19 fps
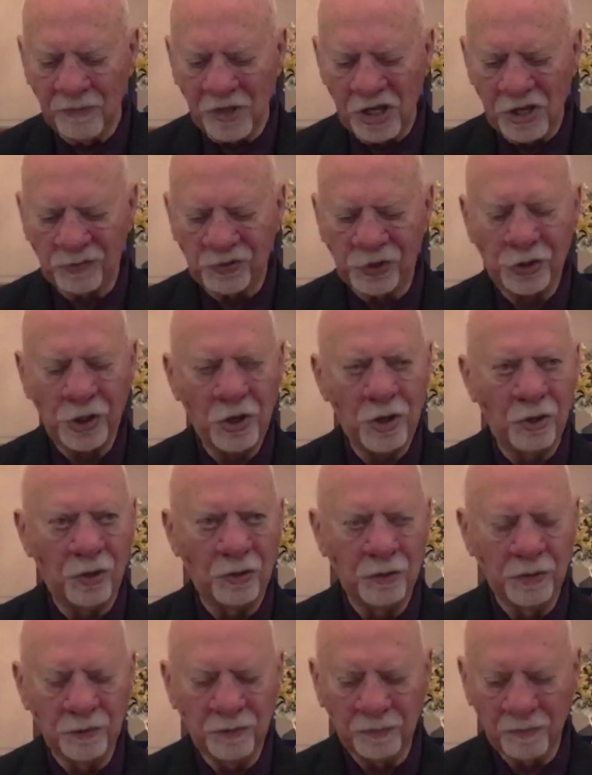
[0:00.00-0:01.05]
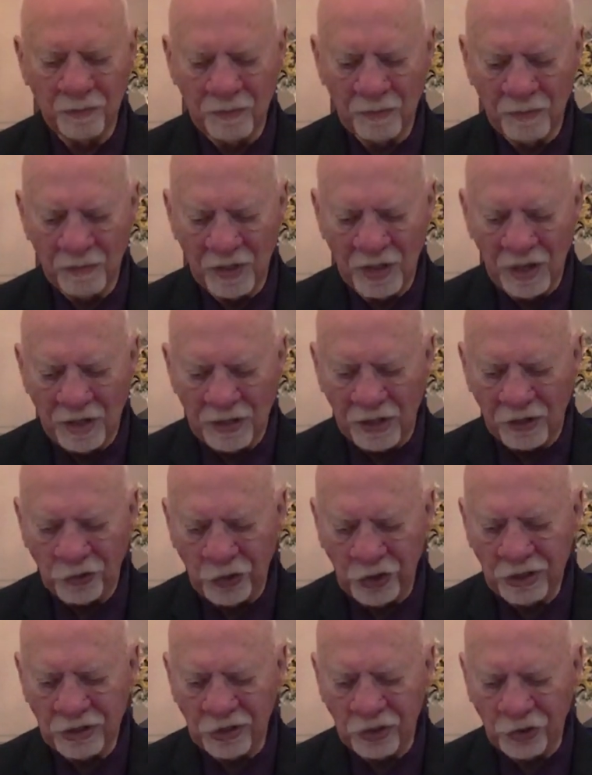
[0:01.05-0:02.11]
If so, then
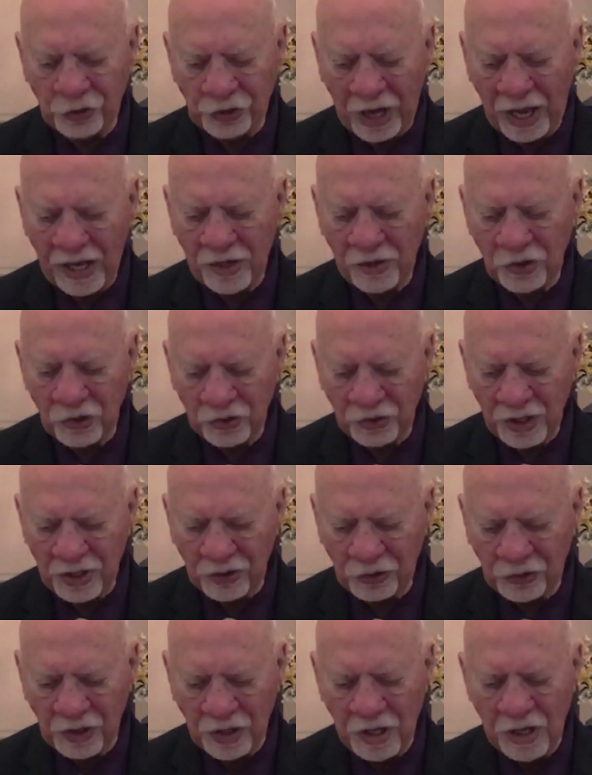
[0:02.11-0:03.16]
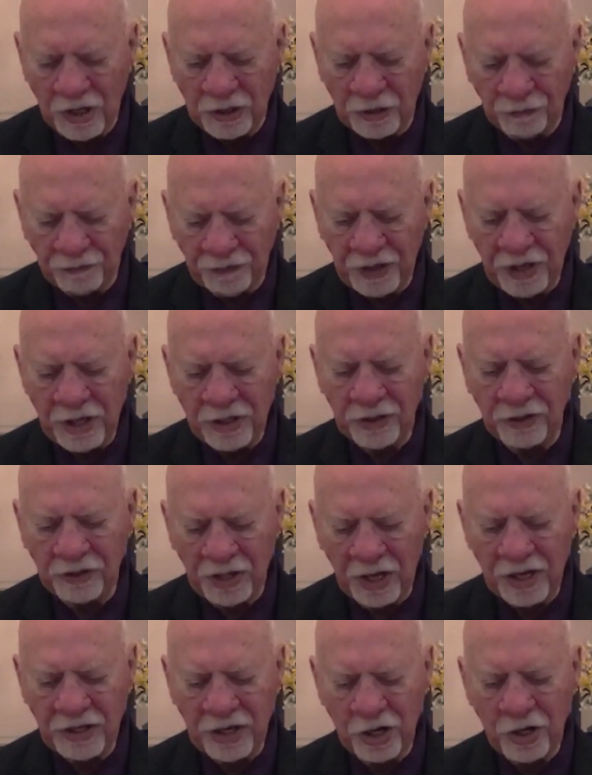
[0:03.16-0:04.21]
Jesus challenges us to feed and
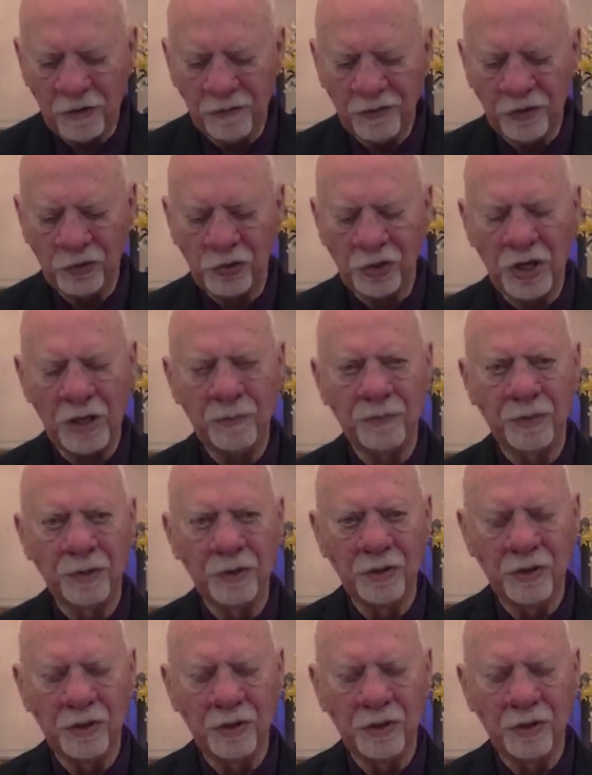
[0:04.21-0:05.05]
take care of the sheep.